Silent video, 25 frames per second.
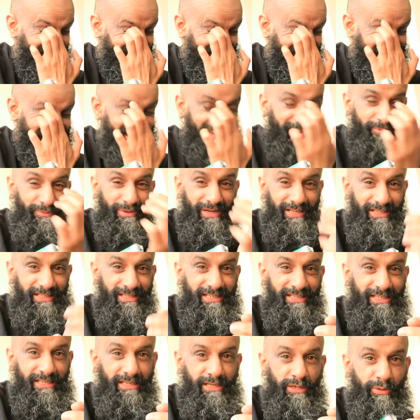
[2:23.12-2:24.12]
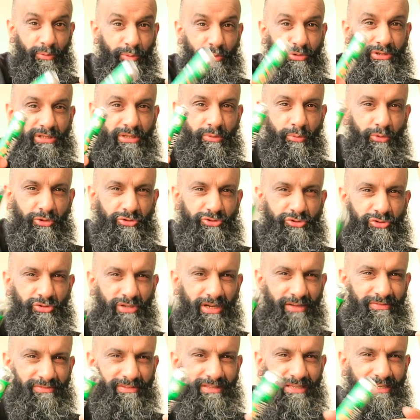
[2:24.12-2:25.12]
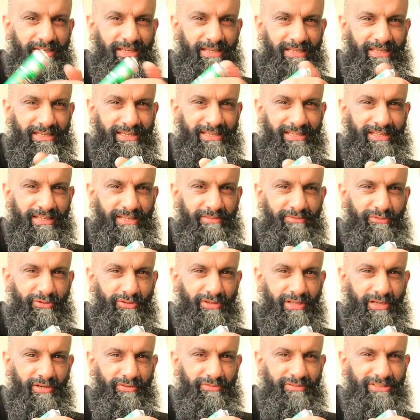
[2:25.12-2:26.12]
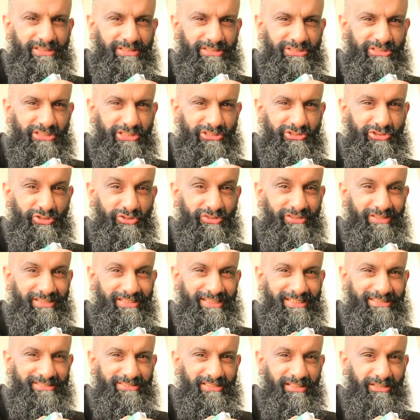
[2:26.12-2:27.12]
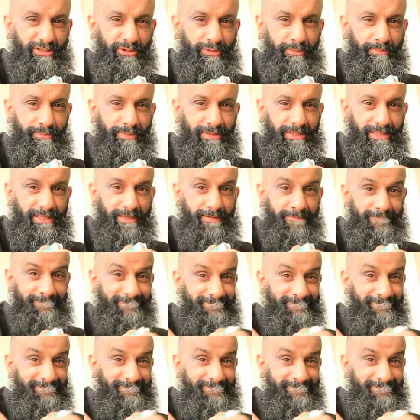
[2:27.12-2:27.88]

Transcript: well, would they want to after they've done their research on the Nestle company?